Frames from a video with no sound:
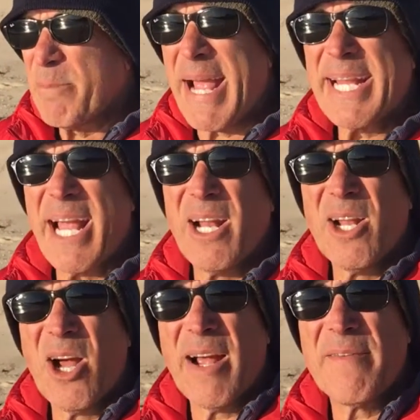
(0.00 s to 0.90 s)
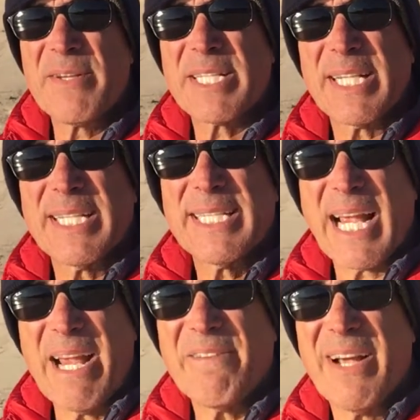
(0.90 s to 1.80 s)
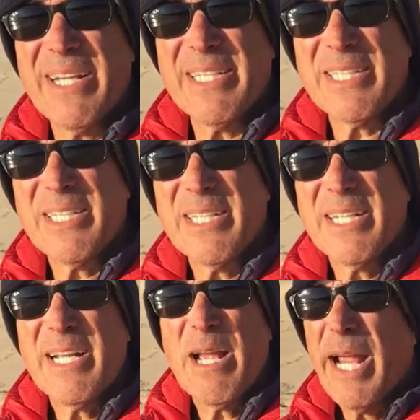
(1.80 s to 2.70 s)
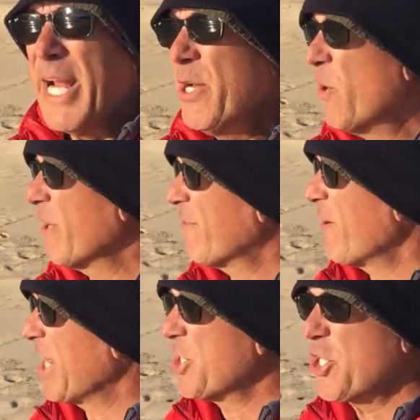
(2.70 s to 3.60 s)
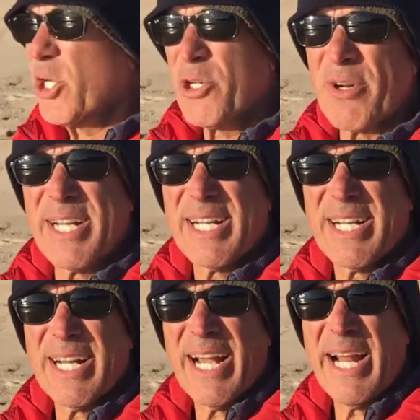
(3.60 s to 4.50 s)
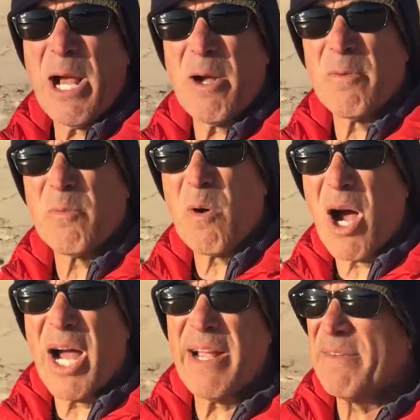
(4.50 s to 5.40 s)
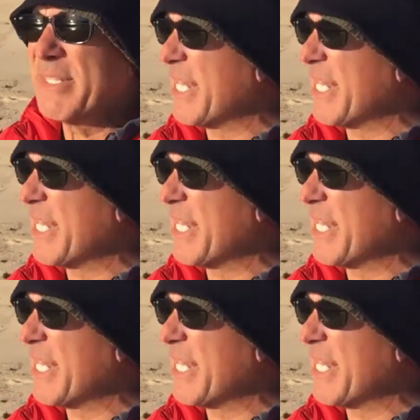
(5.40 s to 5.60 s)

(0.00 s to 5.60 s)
make our lives safer, in order for our children and our wives